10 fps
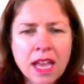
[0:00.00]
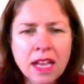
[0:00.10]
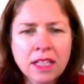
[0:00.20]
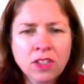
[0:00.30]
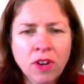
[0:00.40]

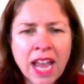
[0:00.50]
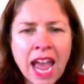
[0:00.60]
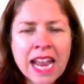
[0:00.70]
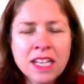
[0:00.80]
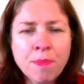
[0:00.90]

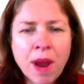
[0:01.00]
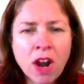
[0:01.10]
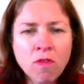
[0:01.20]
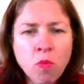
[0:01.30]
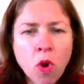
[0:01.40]
a to the
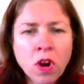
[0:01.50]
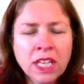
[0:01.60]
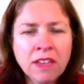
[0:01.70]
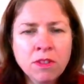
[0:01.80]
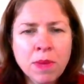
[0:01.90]
power of what
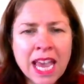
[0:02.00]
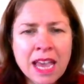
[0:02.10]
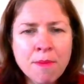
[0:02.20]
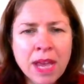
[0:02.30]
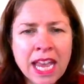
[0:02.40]
gives me
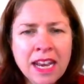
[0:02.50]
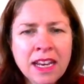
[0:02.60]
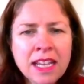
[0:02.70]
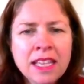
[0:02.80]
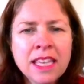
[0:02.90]

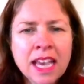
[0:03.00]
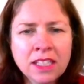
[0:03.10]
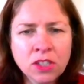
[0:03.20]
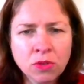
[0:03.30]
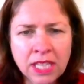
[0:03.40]
mn? The
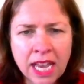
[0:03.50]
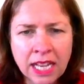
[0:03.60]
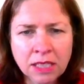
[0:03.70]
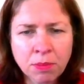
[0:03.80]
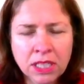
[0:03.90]
answer is
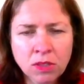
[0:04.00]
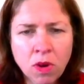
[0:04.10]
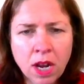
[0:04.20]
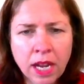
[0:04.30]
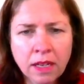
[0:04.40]
x plus
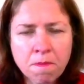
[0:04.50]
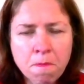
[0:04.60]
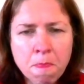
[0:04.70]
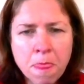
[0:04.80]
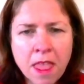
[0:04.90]
y.
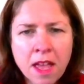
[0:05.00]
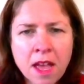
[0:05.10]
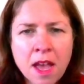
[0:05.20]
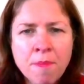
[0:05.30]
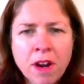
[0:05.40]

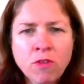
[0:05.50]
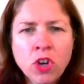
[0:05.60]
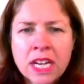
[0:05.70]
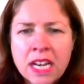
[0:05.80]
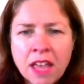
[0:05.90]
But I've got
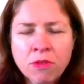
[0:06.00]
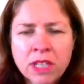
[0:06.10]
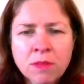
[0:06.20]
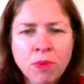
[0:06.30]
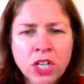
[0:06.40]
another
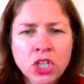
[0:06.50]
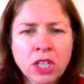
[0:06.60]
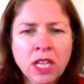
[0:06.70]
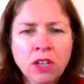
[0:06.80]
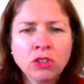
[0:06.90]

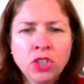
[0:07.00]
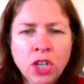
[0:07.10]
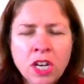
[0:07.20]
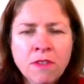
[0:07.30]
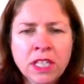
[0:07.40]
expression, an
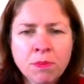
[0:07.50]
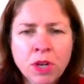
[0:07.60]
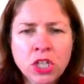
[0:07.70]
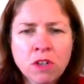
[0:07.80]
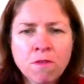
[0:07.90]
alternative
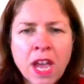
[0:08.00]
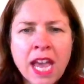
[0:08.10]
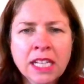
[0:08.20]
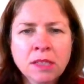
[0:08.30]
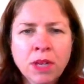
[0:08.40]
expression for
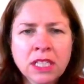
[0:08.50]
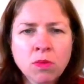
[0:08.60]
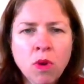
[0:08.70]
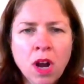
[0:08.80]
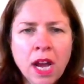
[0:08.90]
x plus
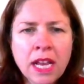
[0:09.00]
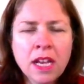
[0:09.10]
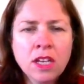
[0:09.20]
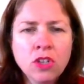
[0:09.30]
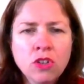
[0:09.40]
y
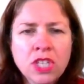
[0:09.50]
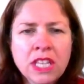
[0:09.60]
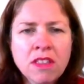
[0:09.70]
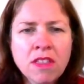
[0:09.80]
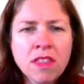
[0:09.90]

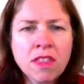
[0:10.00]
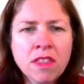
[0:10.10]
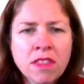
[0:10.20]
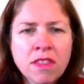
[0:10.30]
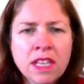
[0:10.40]
using
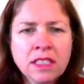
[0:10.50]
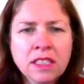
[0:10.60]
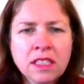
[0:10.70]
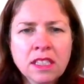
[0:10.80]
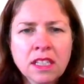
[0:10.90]

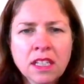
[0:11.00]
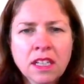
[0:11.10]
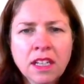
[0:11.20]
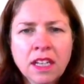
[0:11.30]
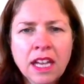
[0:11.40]
this
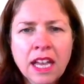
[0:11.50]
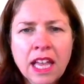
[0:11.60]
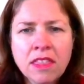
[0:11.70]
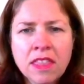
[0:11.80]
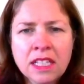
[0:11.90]

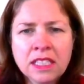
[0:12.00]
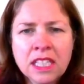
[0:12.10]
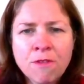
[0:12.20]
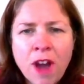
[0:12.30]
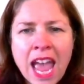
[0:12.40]
and this.
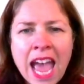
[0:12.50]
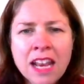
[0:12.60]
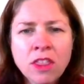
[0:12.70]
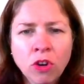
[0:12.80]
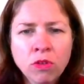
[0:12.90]
If I
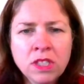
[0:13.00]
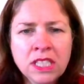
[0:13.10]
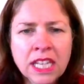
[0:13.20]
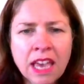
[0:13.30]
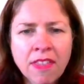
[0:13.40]
add those
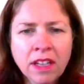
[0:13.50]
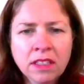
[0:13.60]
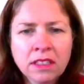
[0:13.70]
together,